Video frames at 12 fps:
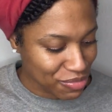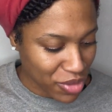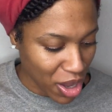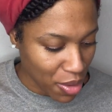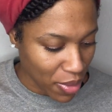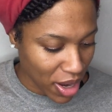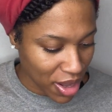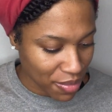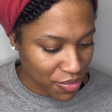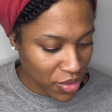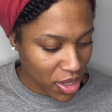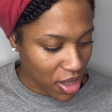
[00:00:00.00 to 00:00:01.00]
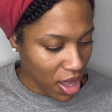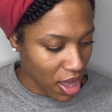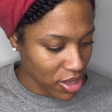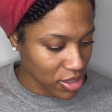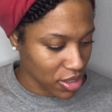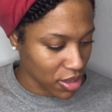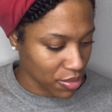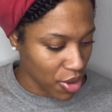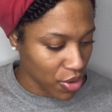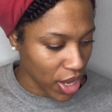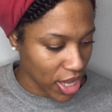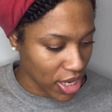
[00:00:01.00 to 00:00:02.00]
all right. Awesome.
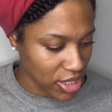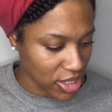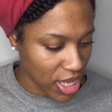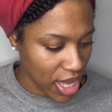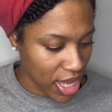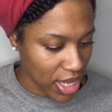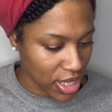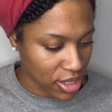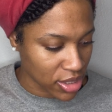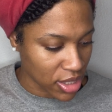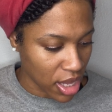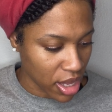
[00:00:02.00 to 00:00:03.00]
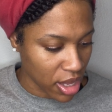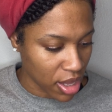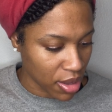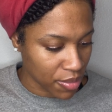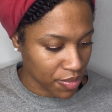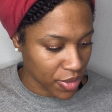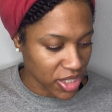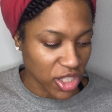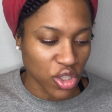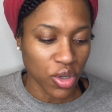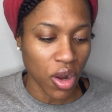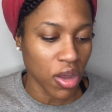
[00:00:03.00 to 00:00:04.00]
Okay, and it says um it says
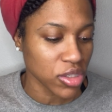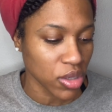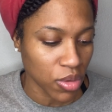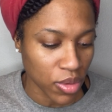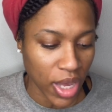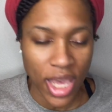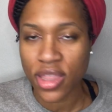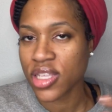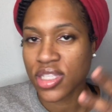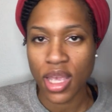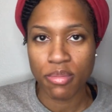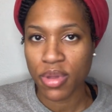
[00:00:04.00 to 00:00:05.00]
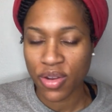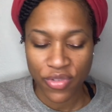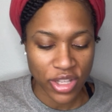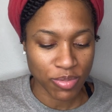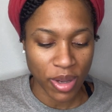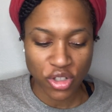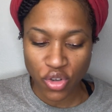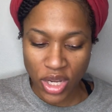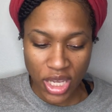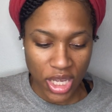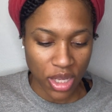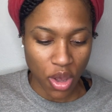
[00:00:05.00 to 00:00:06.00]
you can also gain these same benefits by
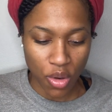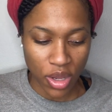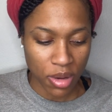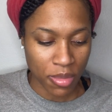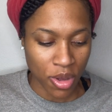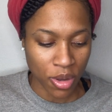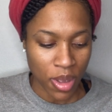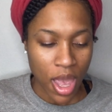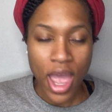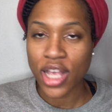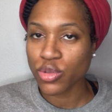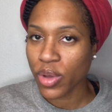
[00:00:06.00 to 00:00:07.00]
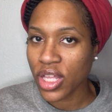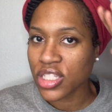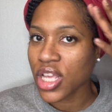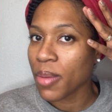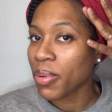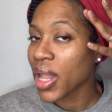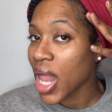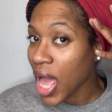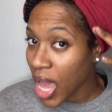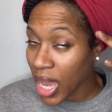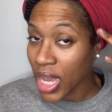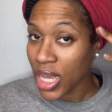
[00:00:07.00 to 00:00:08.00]
drinking coconut milk as well as
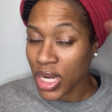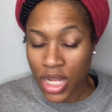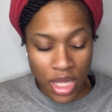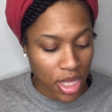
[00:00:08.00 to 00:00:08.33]
applying